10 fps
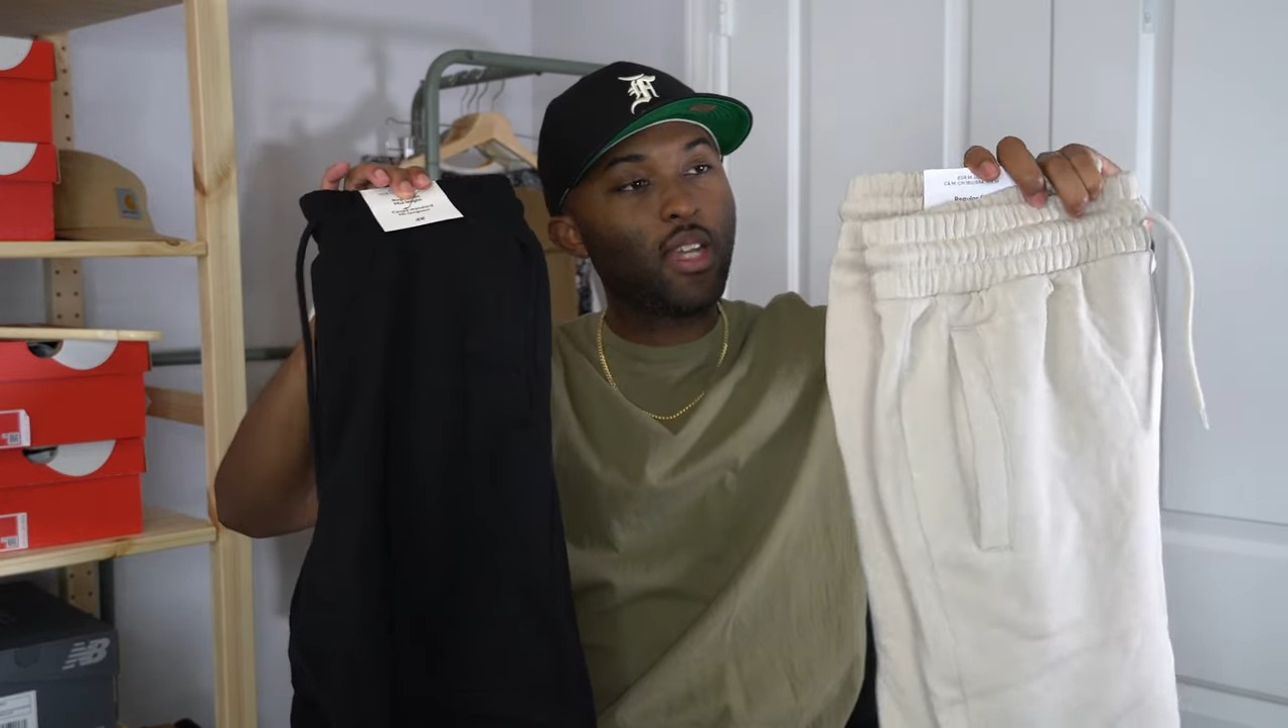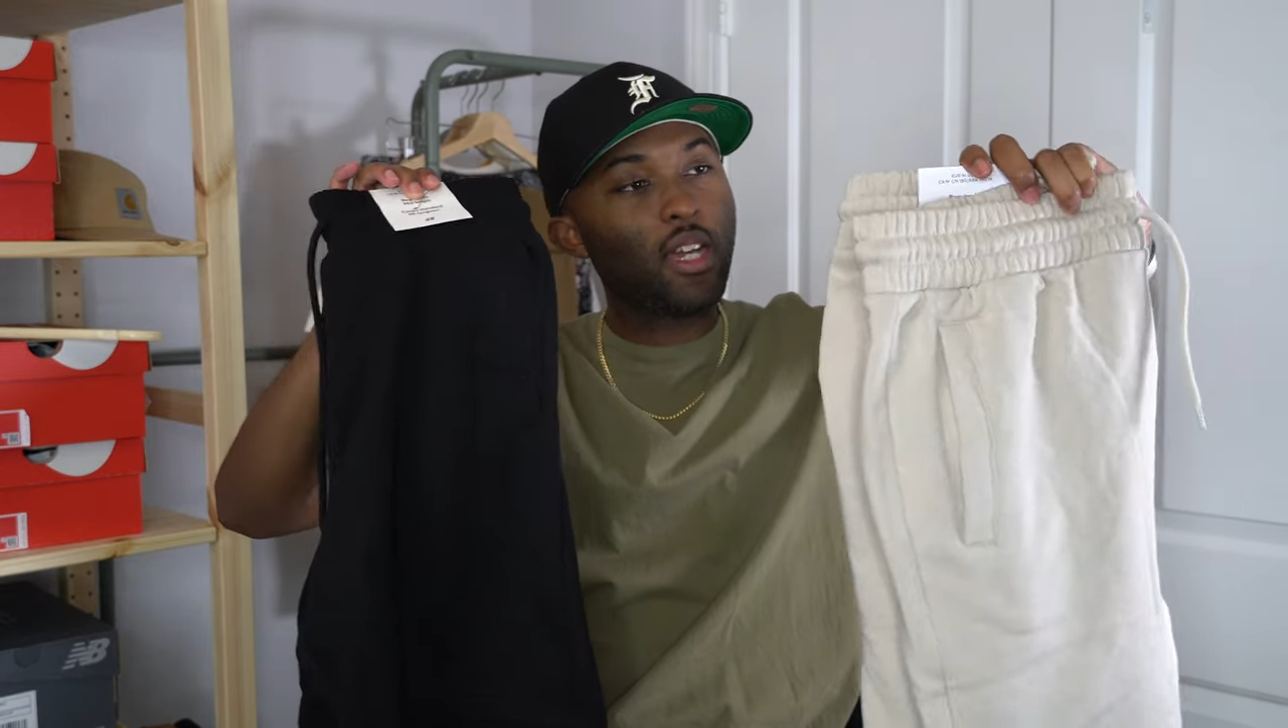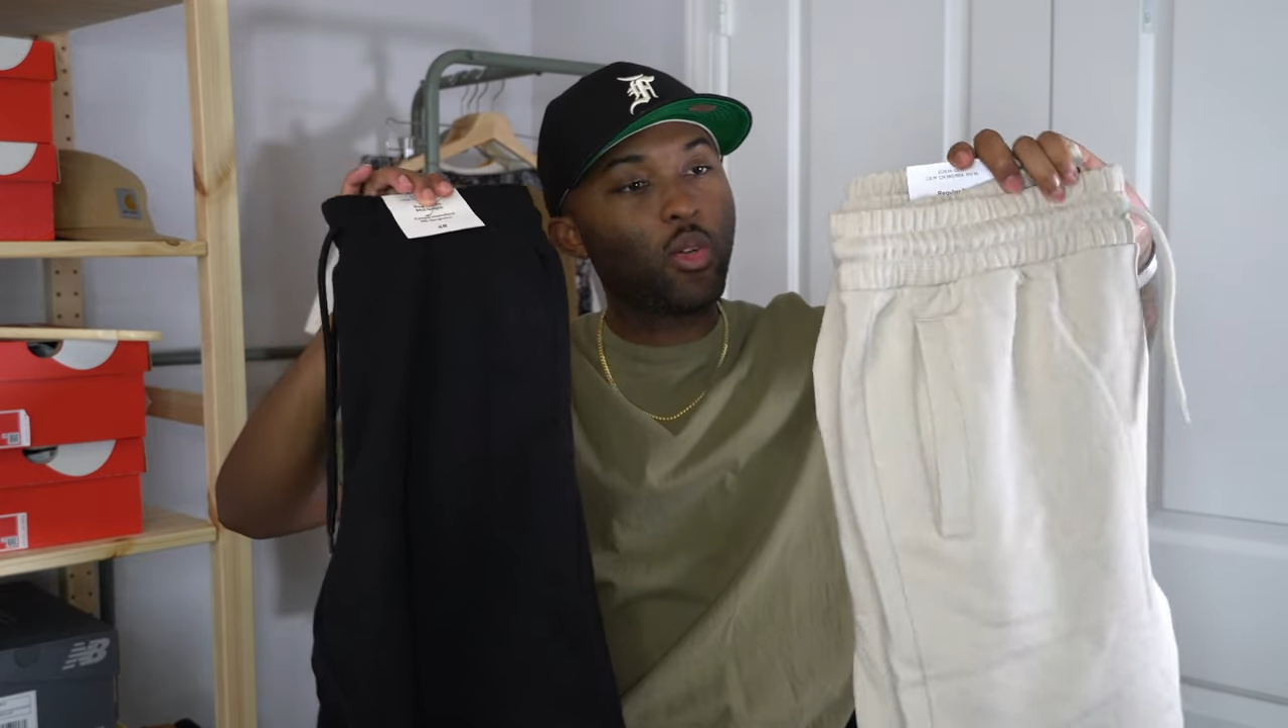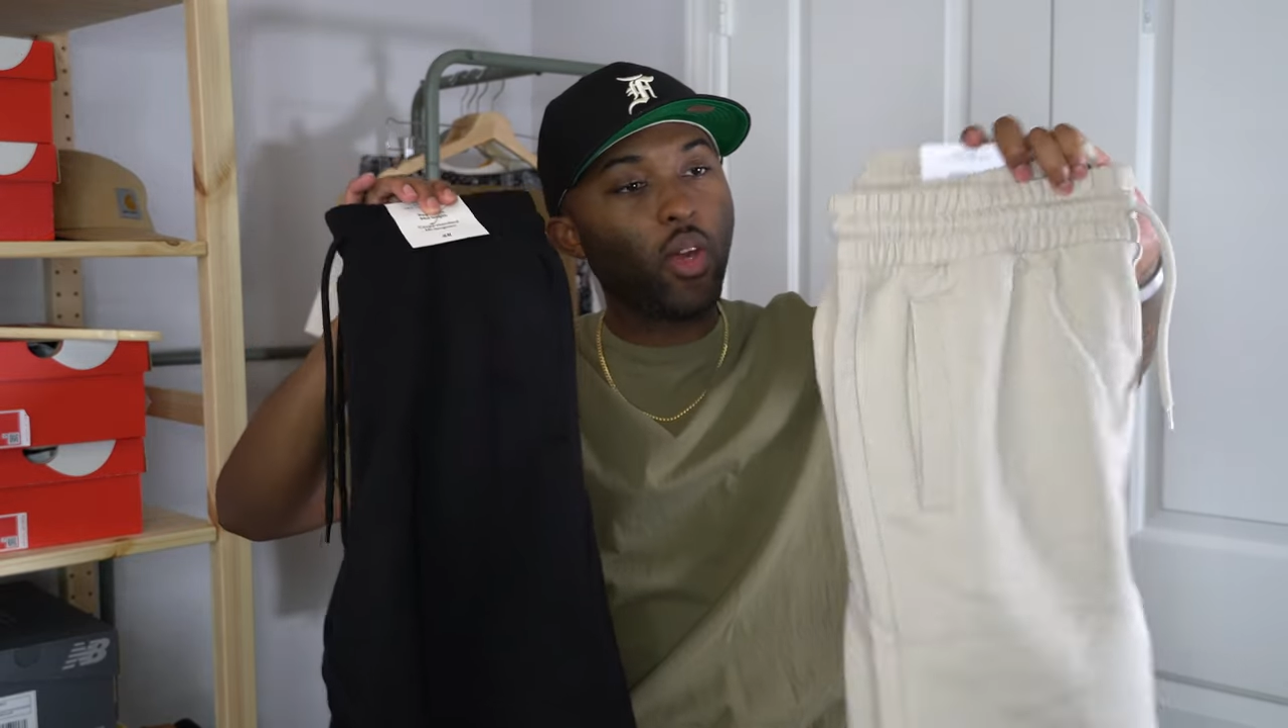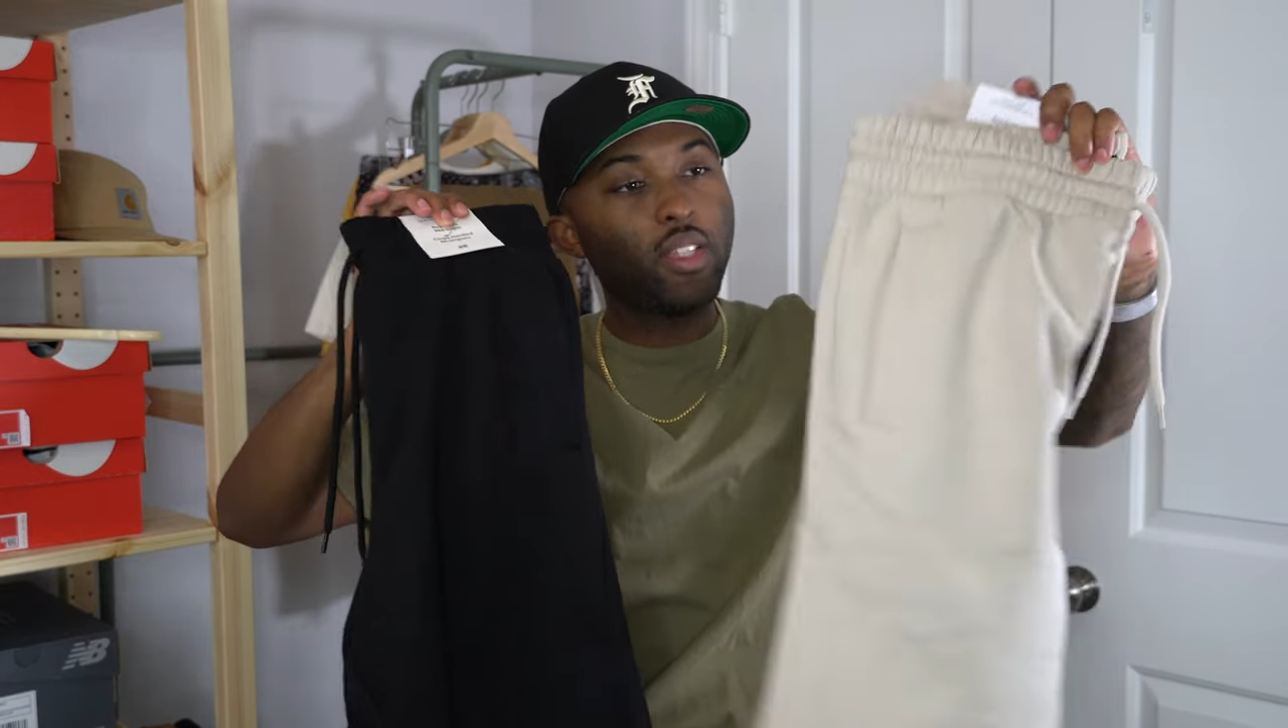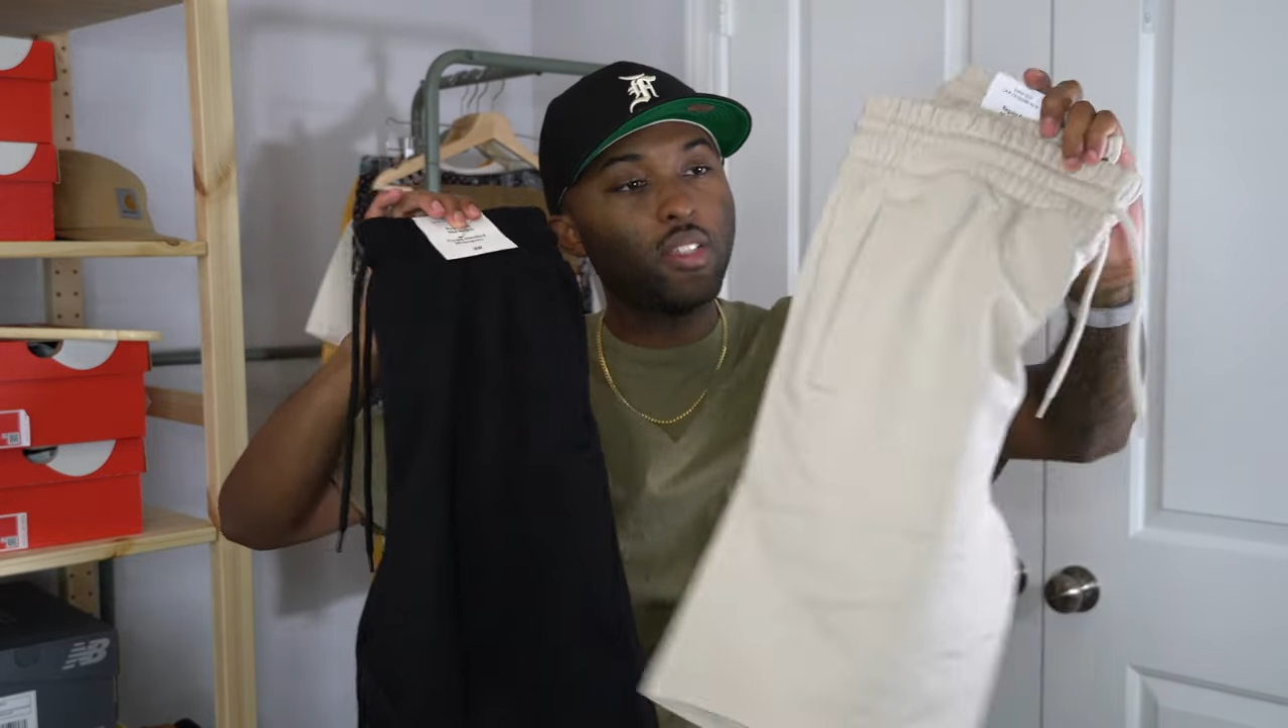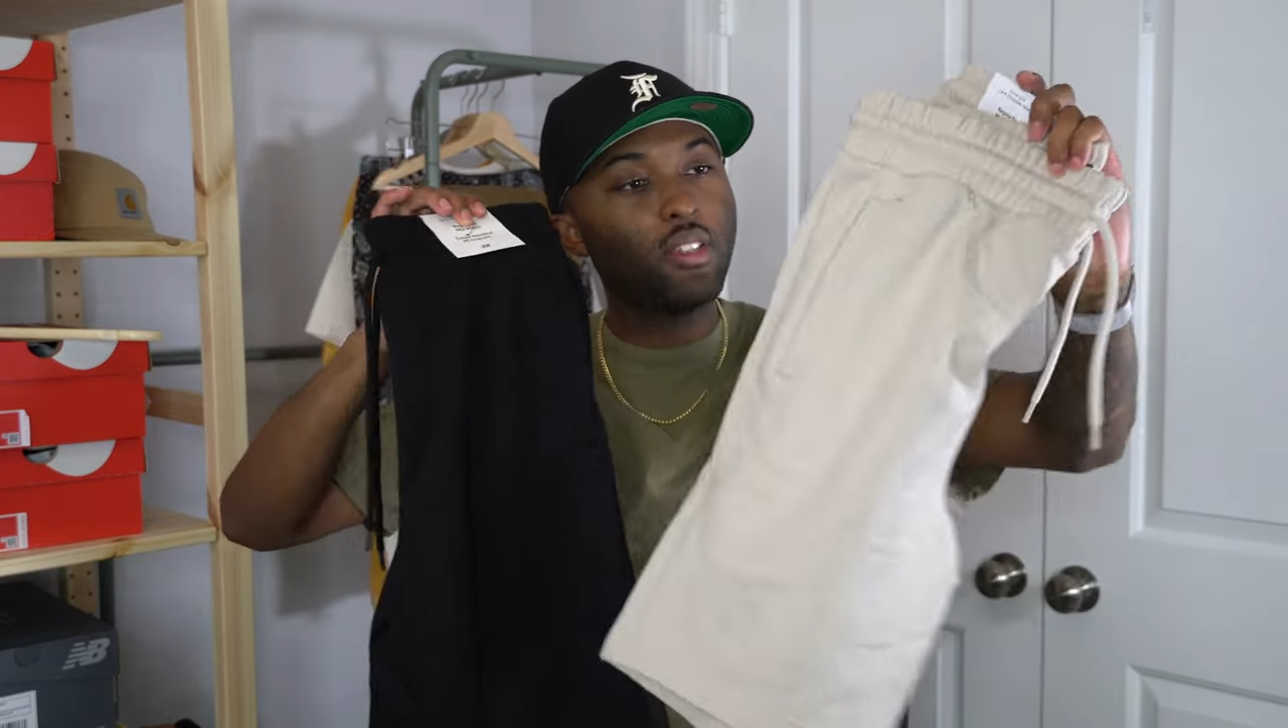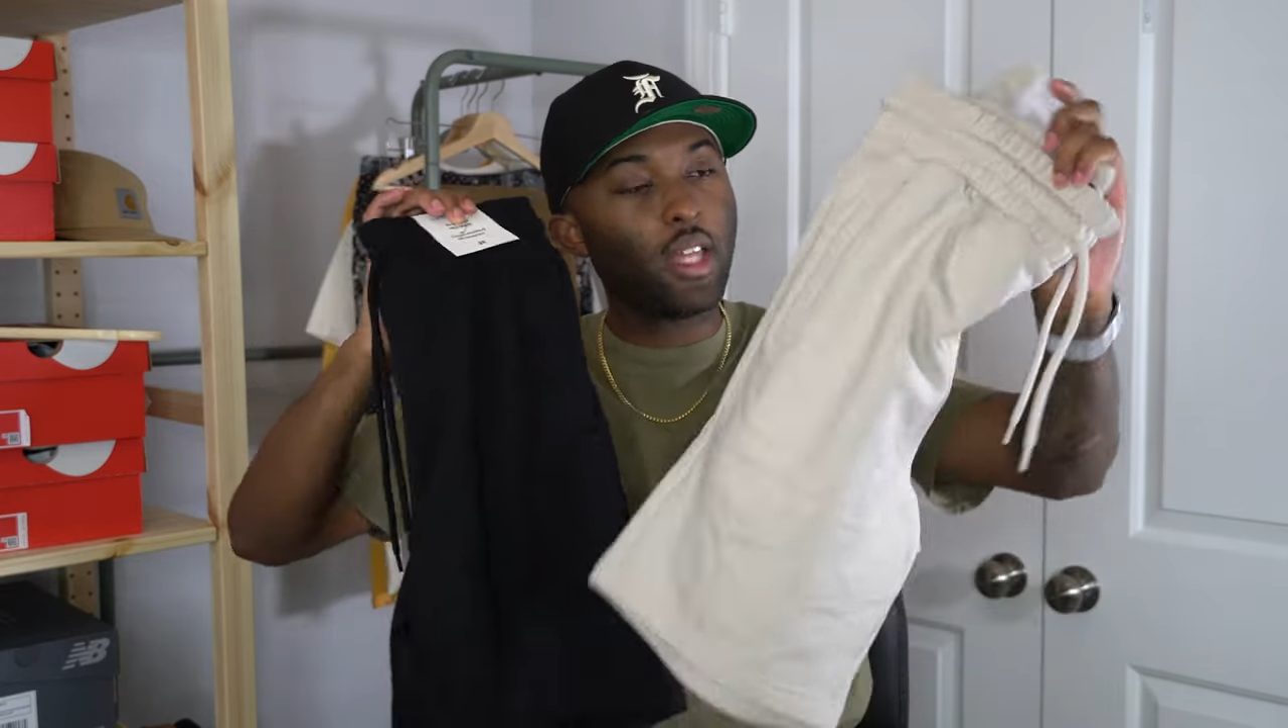not crazy.